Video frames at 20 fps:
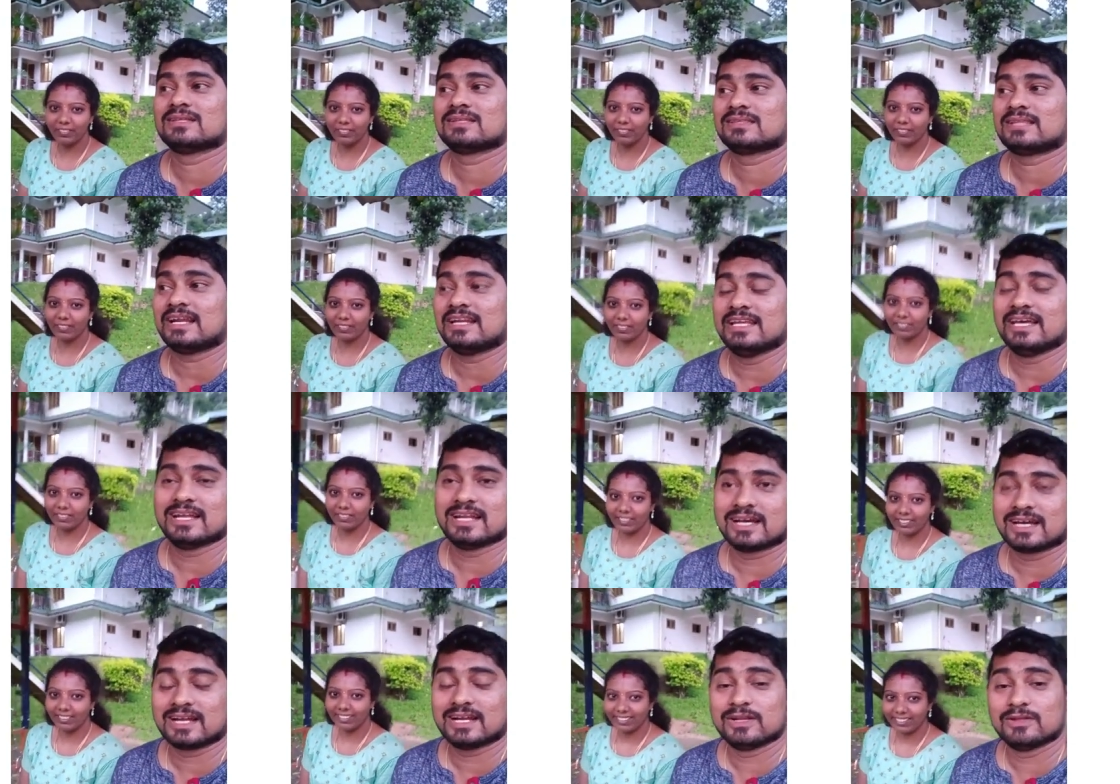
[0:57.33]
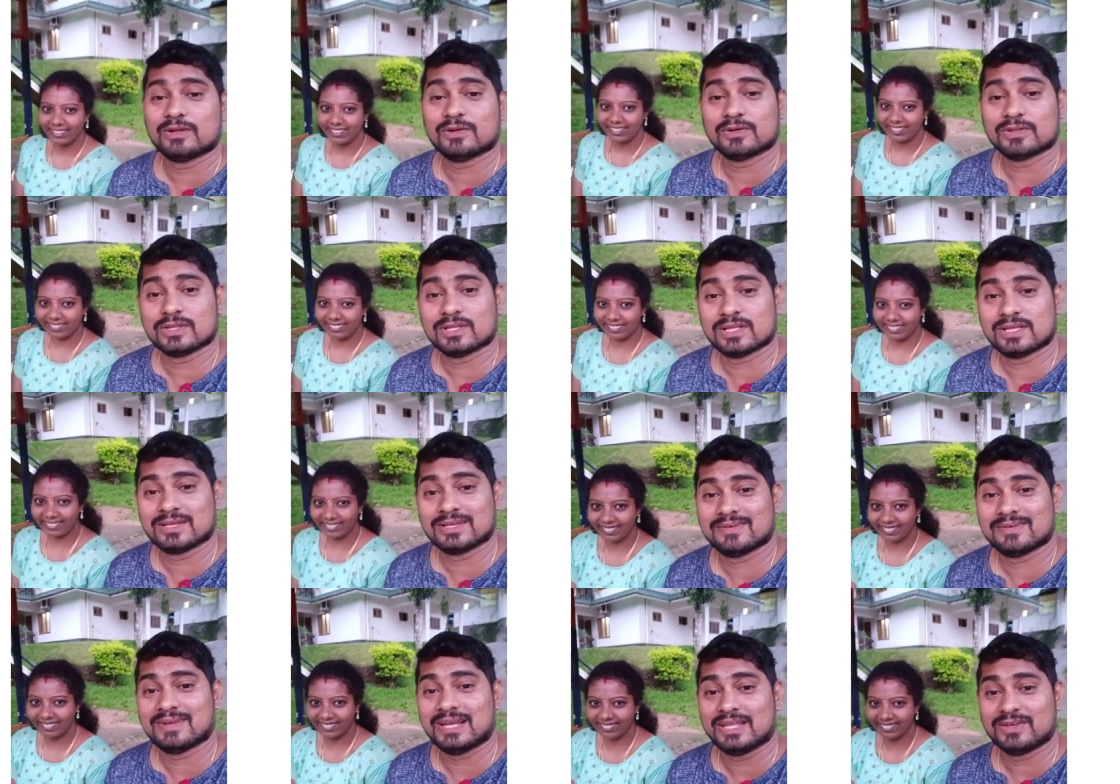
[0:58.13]
Speaker 1: Tania Rangander on the
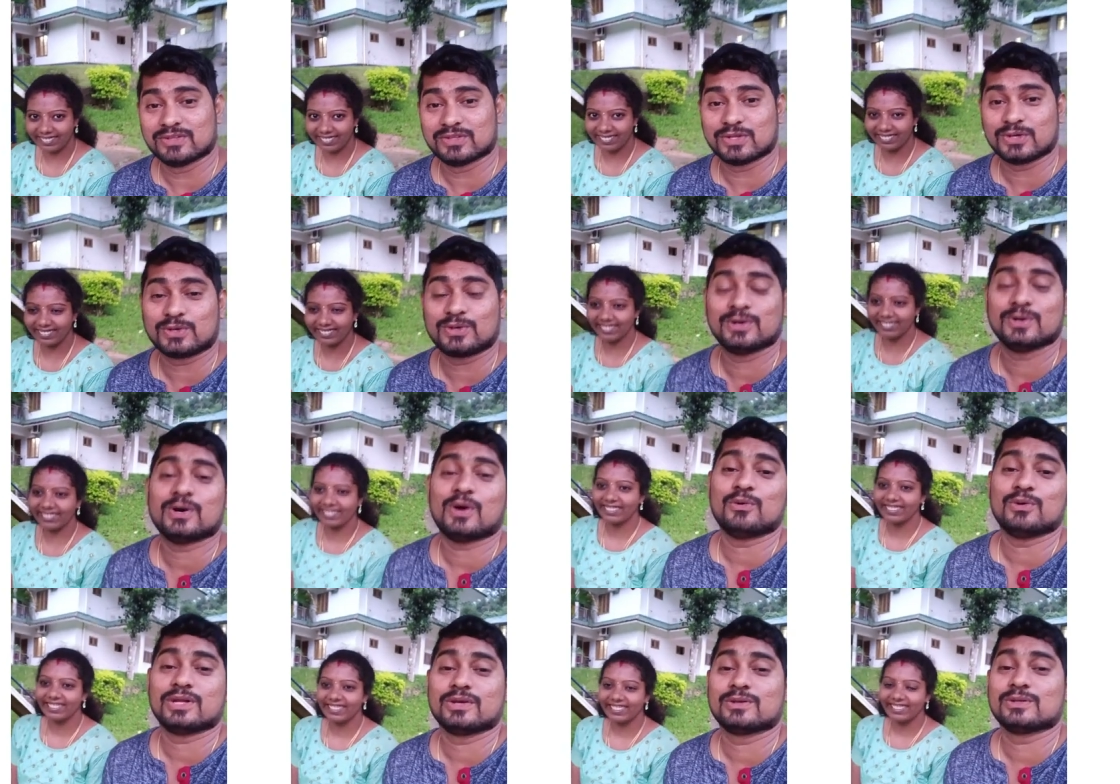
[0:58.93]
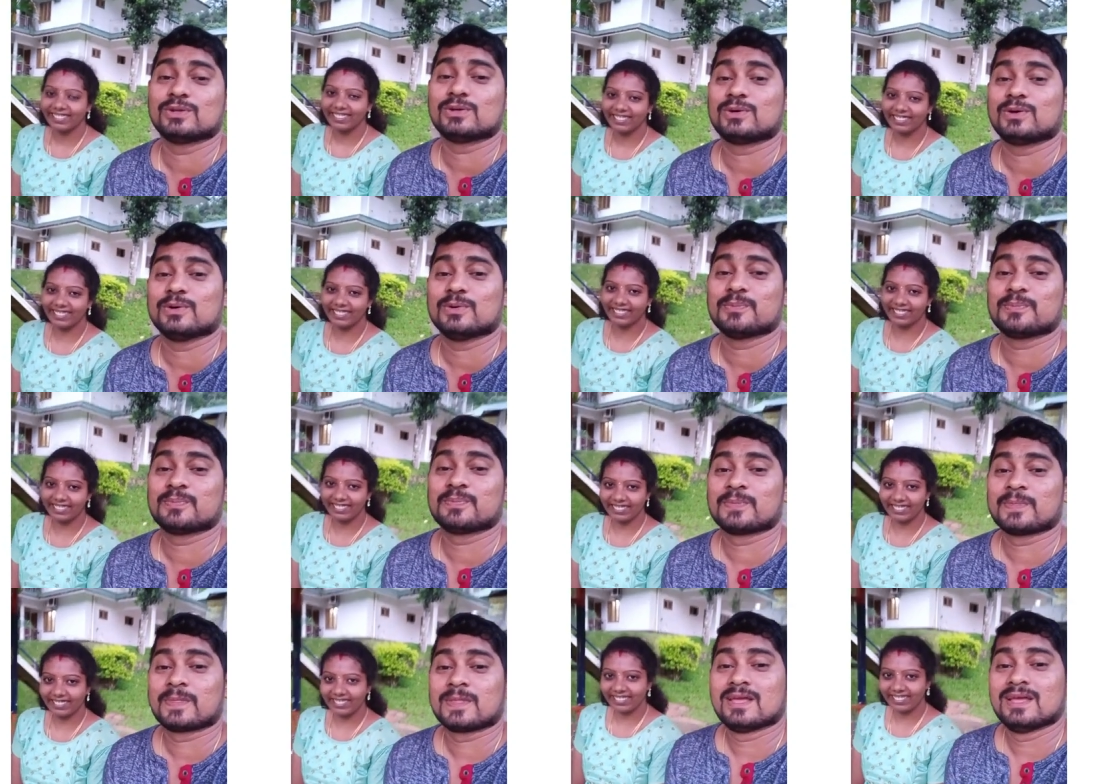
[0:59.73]
Veli on the outing on the Ruko.
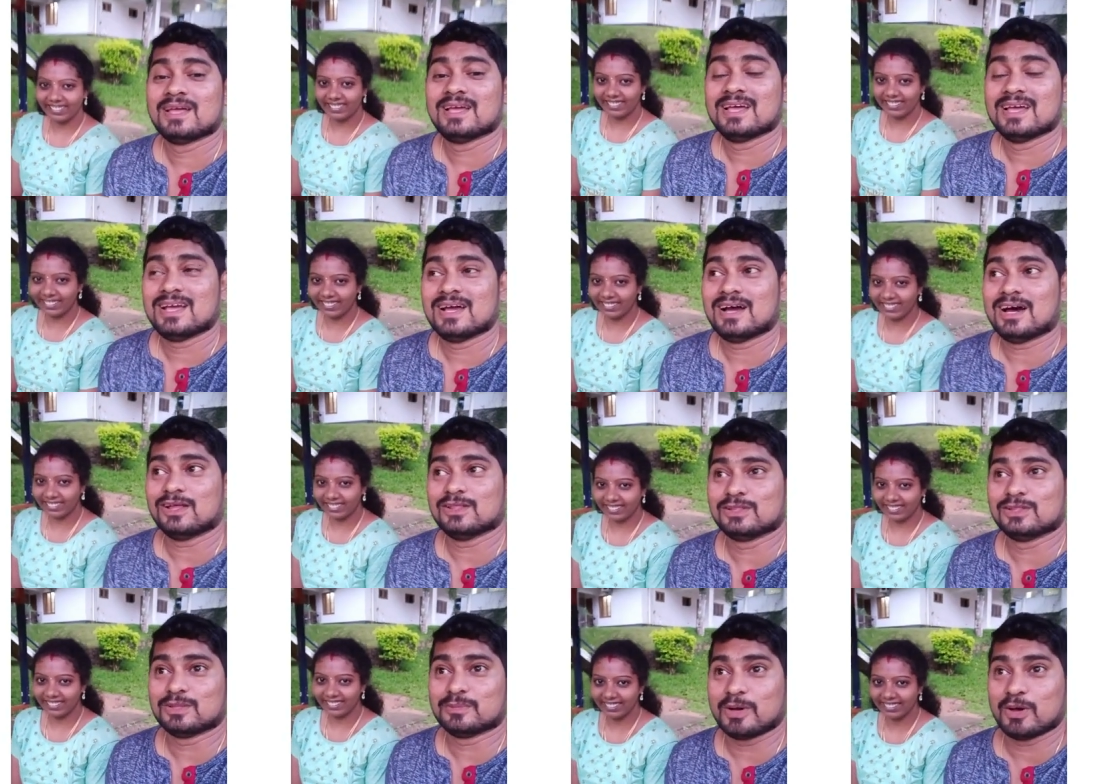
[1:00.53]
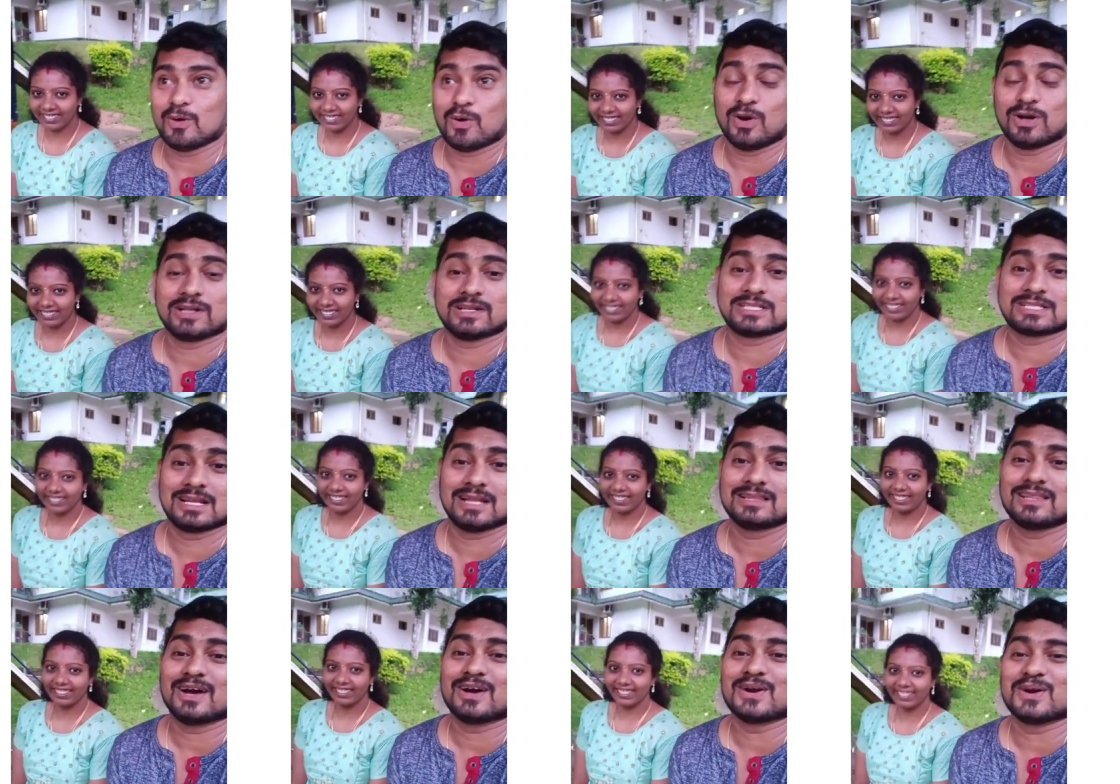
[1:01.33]
Other than my hotels like
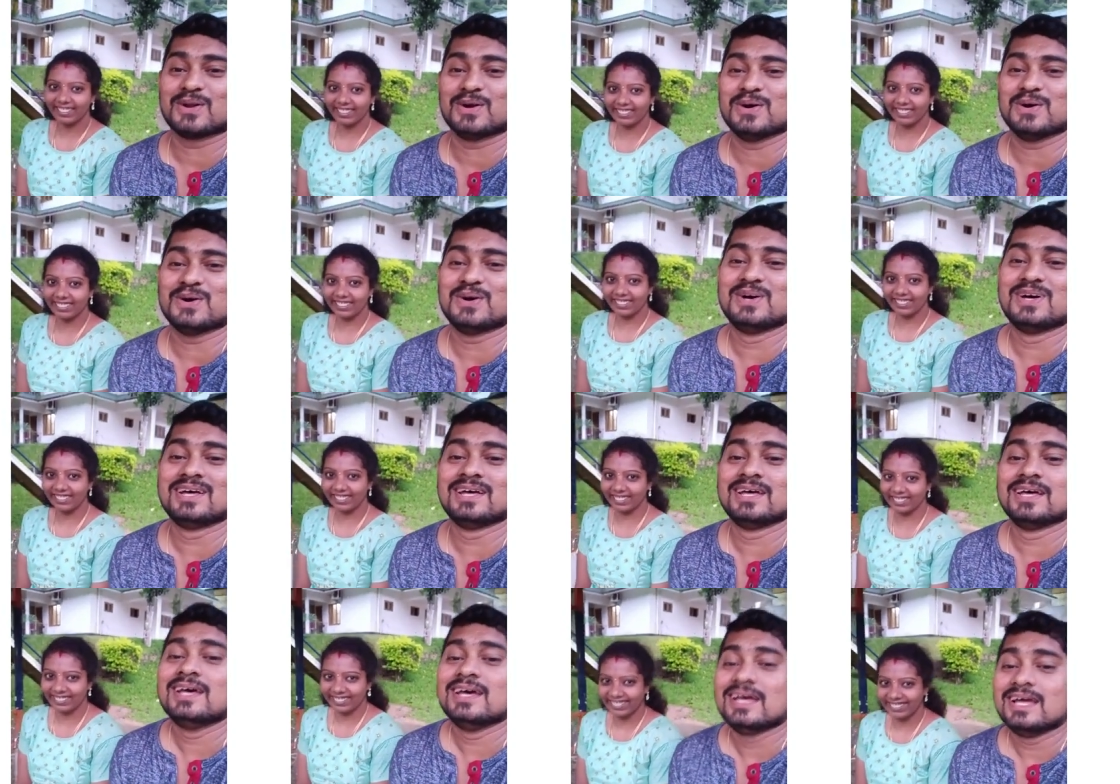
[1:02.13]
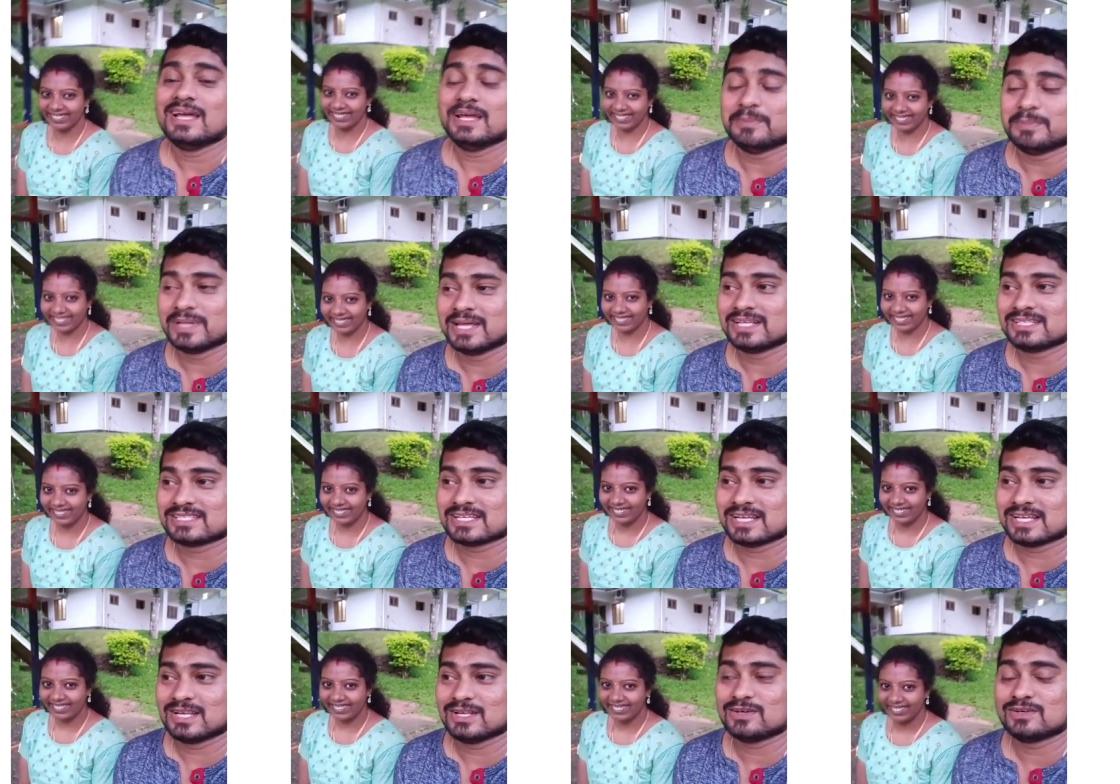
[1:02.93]
Angaron. The parents
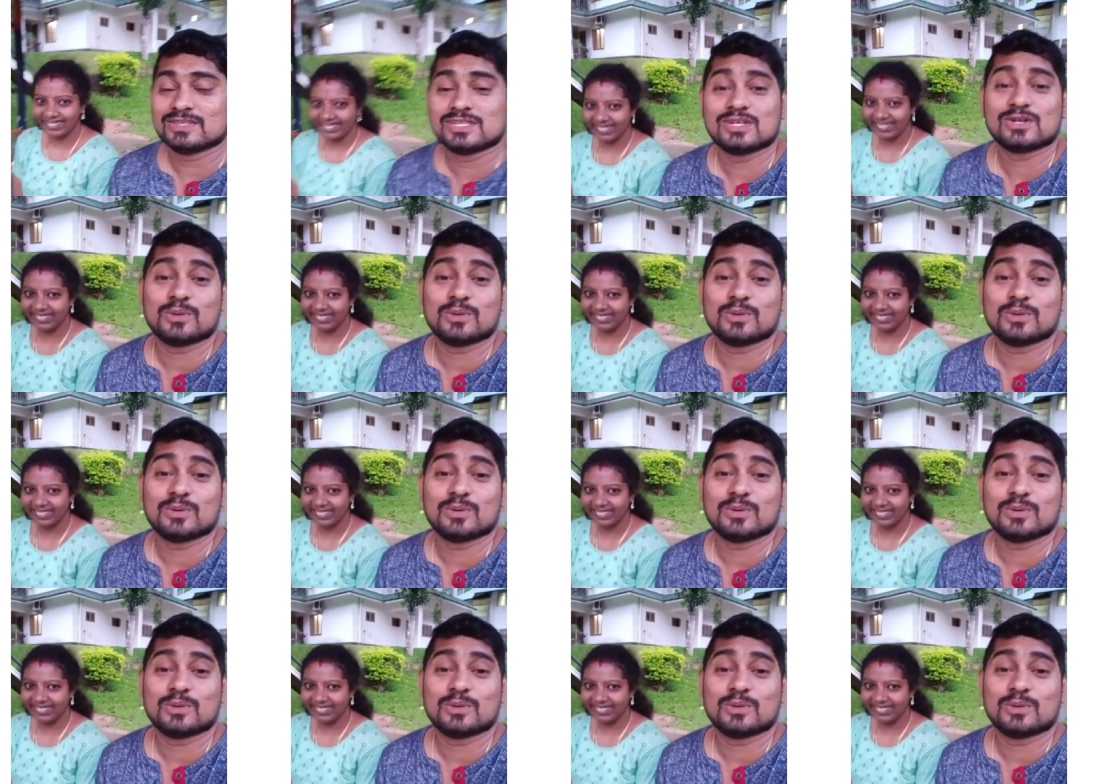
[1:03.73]
on the